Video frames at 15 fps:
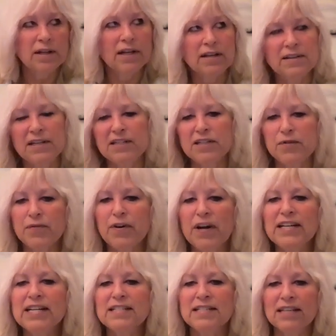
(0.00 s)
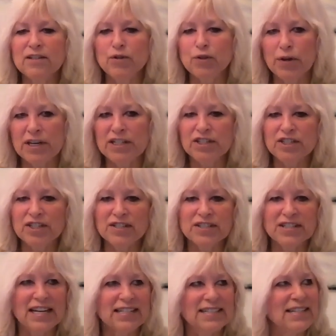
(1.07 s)
This funny situation
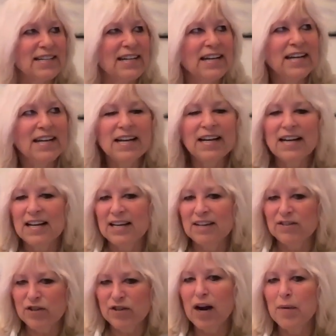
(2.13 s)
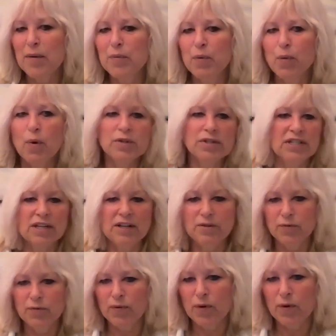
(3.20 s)
that Trump was
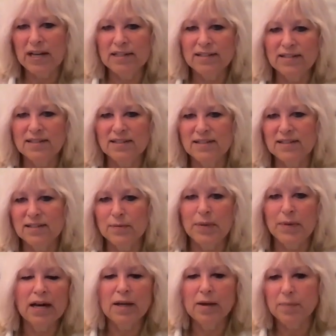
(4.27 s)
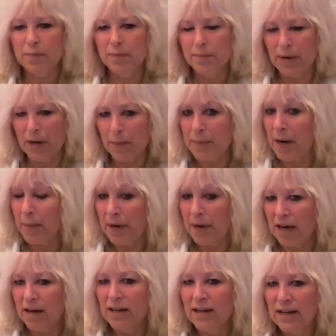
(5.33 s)
influenced by blah blah
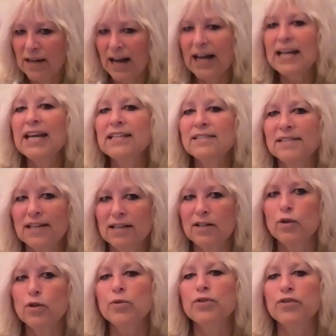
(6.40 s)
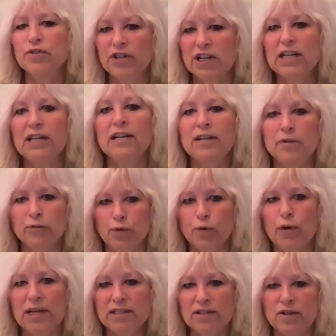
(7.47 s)
blah. I can tell you the real
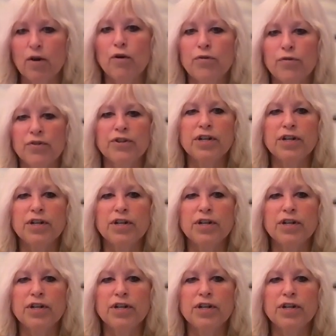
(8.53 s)
influence on the